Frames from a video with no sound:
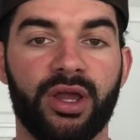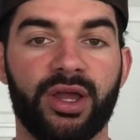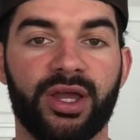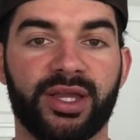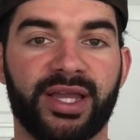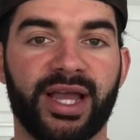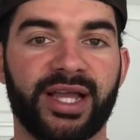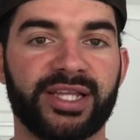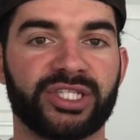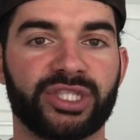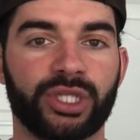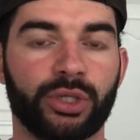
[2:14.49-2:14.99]

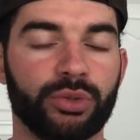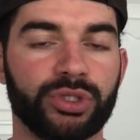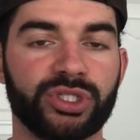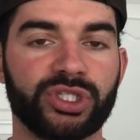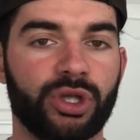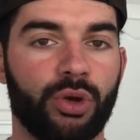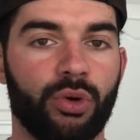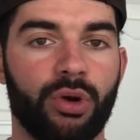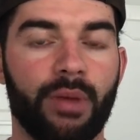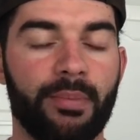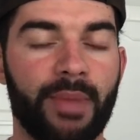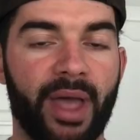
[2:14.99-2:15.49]
Guys, there was
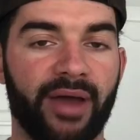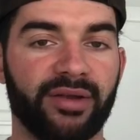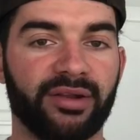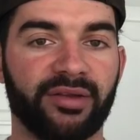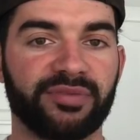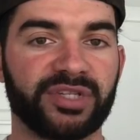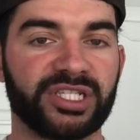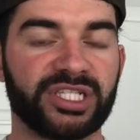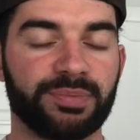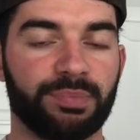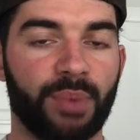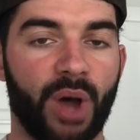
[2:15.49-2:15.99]
no amount of
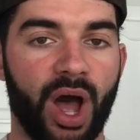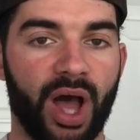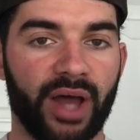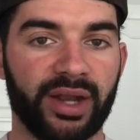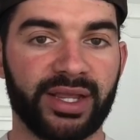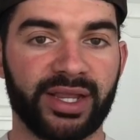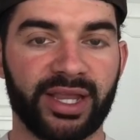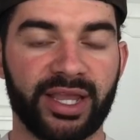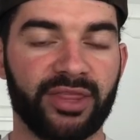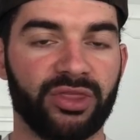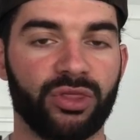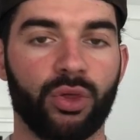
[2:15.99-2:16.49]

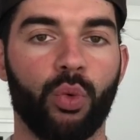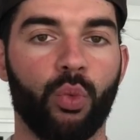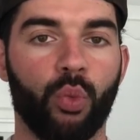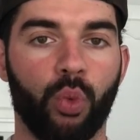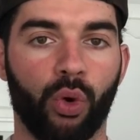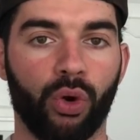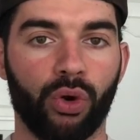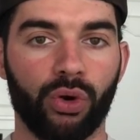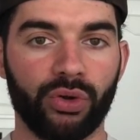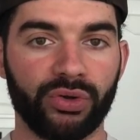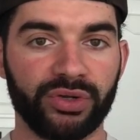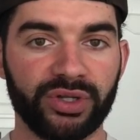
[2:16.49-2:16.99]
spotting in the
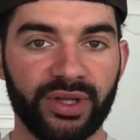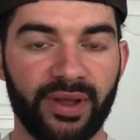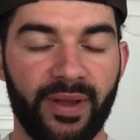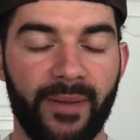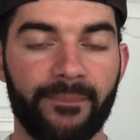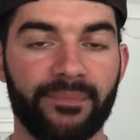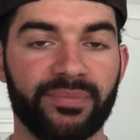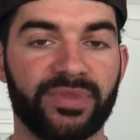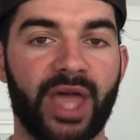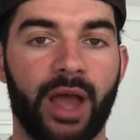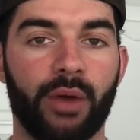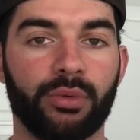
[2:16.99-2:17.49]
world
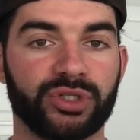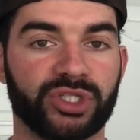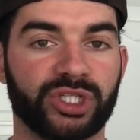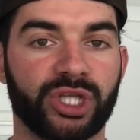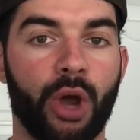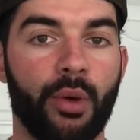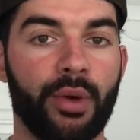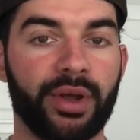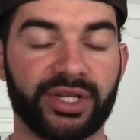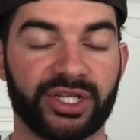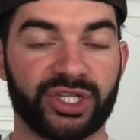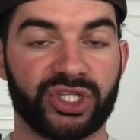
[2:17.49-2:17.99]
that was
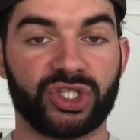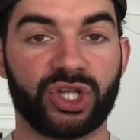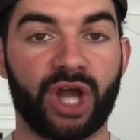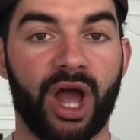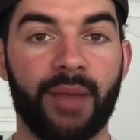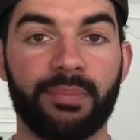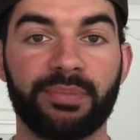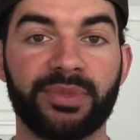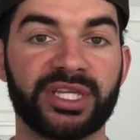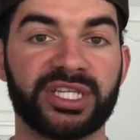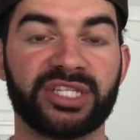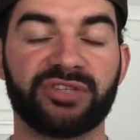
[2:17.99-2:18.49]
going to
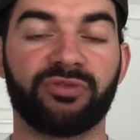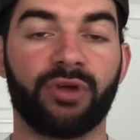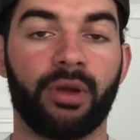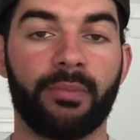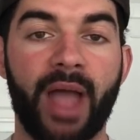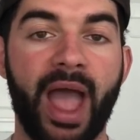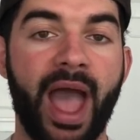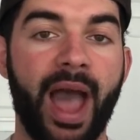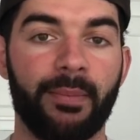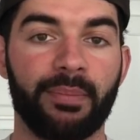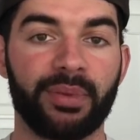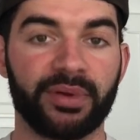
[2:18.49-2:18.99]
stop this from
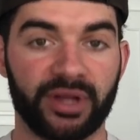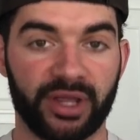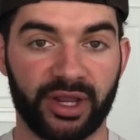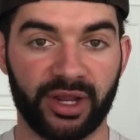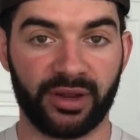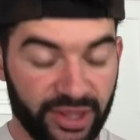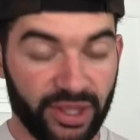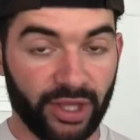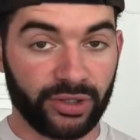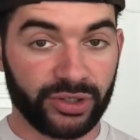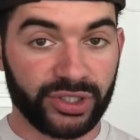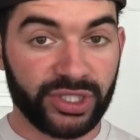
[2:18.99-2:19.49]
happening.
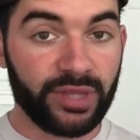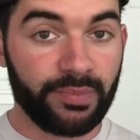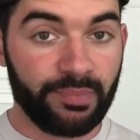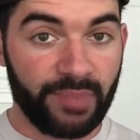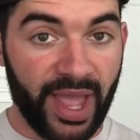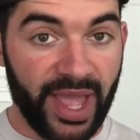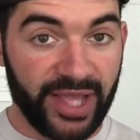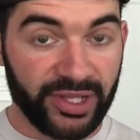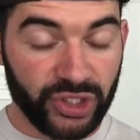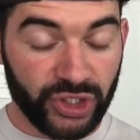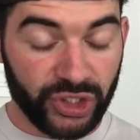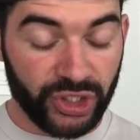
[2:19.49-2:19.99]
There's the
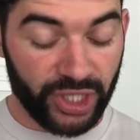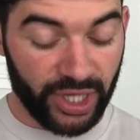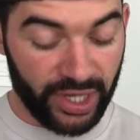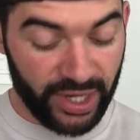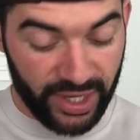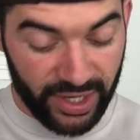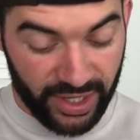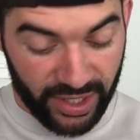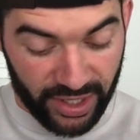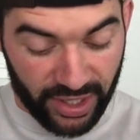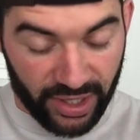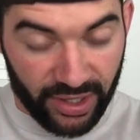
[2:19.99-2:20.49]
bench,
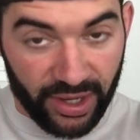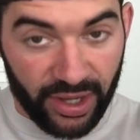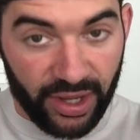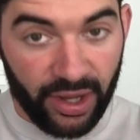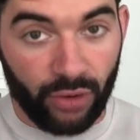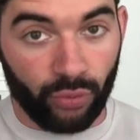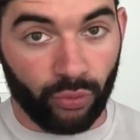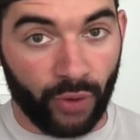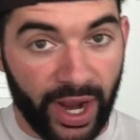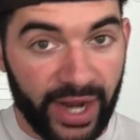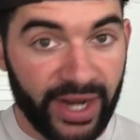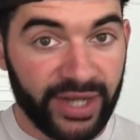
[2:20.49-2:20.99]

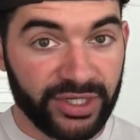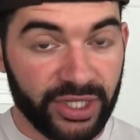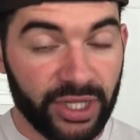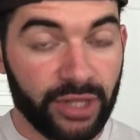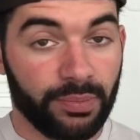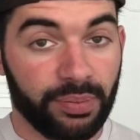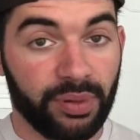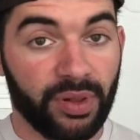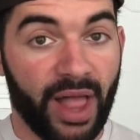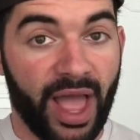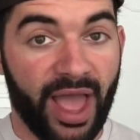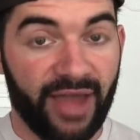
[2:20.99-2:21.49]
right into the
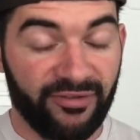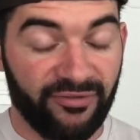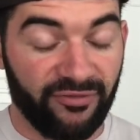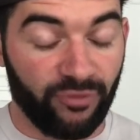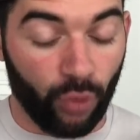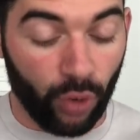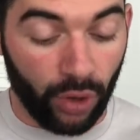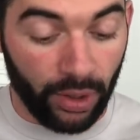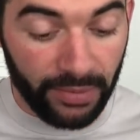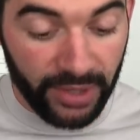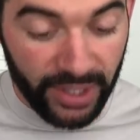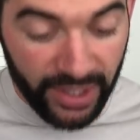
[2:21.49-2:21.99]

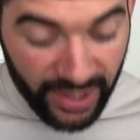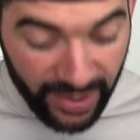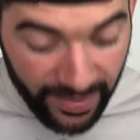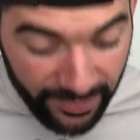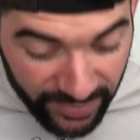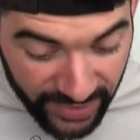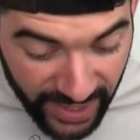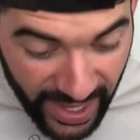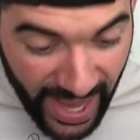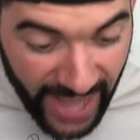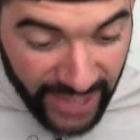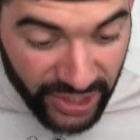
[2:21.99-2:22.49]
platform
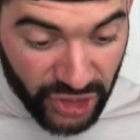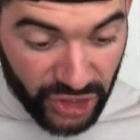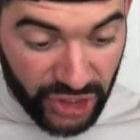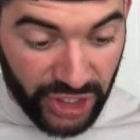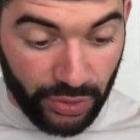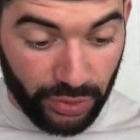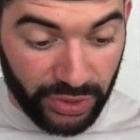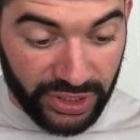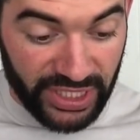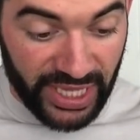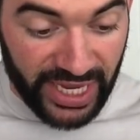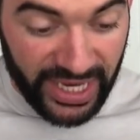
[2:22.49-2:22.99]
and she
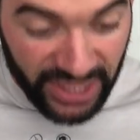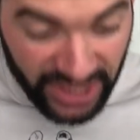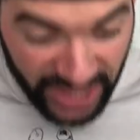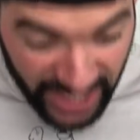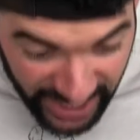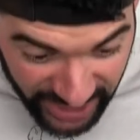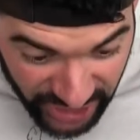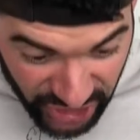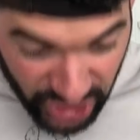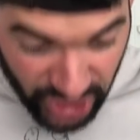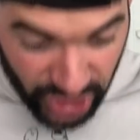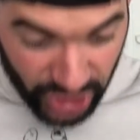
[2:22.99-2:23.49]
was like
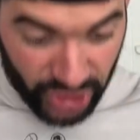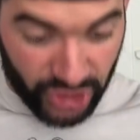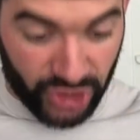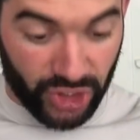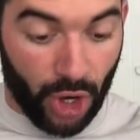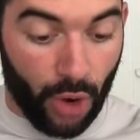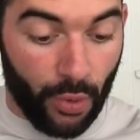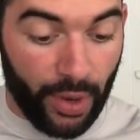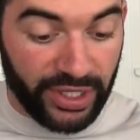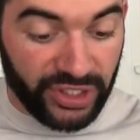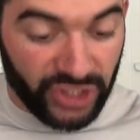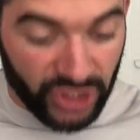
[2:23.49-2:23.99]
this,
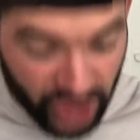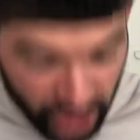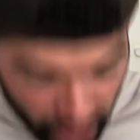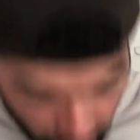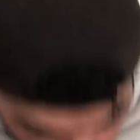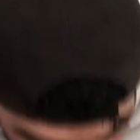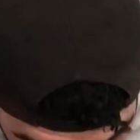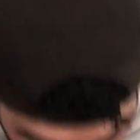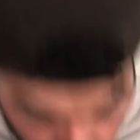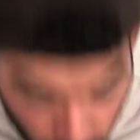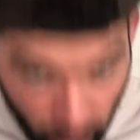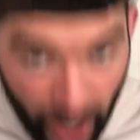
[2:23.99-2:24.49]
so it just
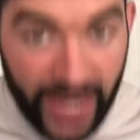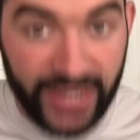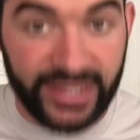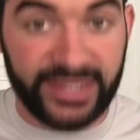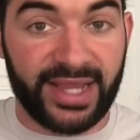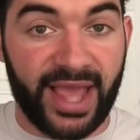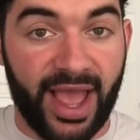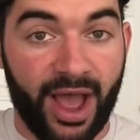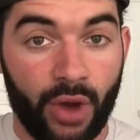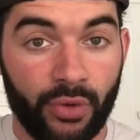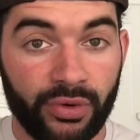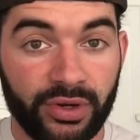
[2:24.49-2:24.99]
goes right
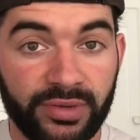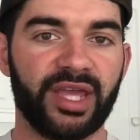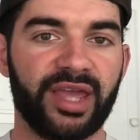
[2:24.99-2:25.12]
down.